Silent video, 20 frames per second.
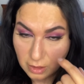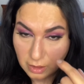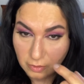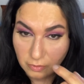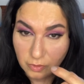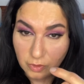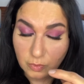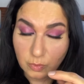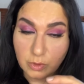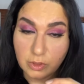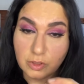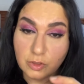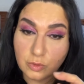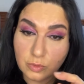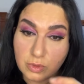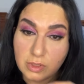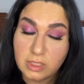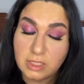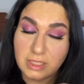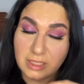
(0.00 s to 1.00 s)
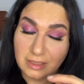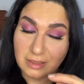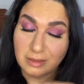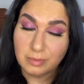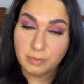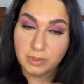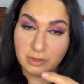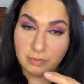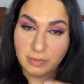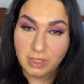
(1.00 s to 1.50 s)
If you want to use little
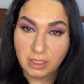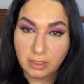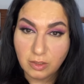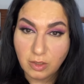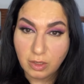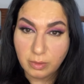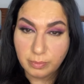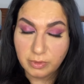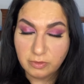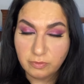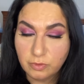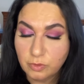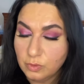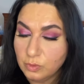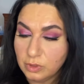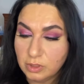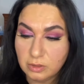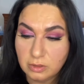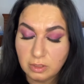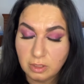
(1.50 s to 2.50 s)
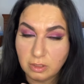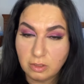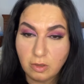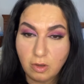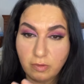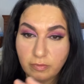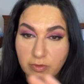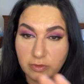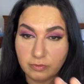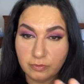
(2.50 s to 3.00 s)
bit makeup, if you want to like
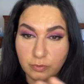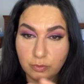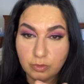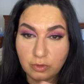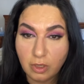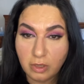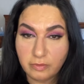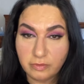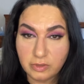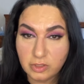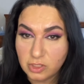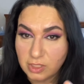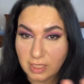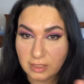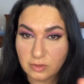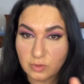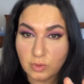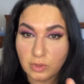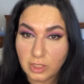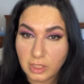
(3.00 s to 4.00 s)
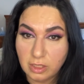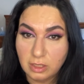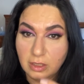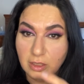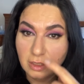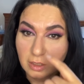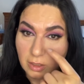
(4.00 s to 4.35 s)
cover full coverage, that's okay,